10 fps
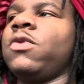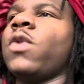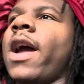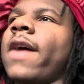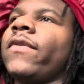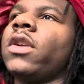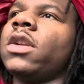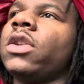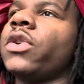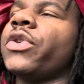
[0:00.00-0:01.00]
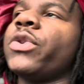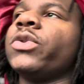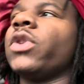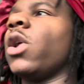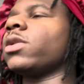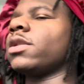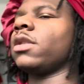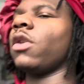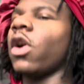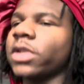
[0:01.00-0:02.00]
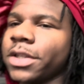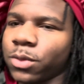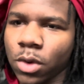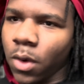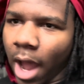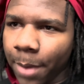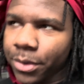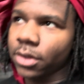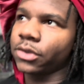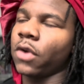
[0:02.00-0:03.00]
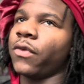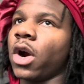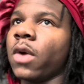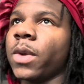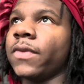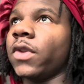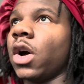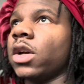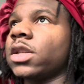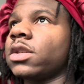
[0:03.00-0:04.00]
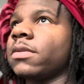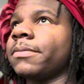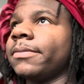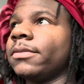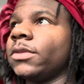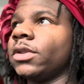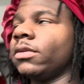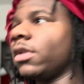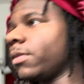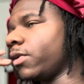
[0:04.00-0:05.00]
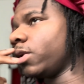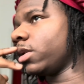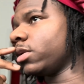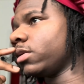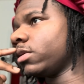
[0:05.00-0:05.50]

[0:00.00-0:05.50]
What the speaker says: You have to endure those losses. The losses will happen. So far, we've lost. How many we lost?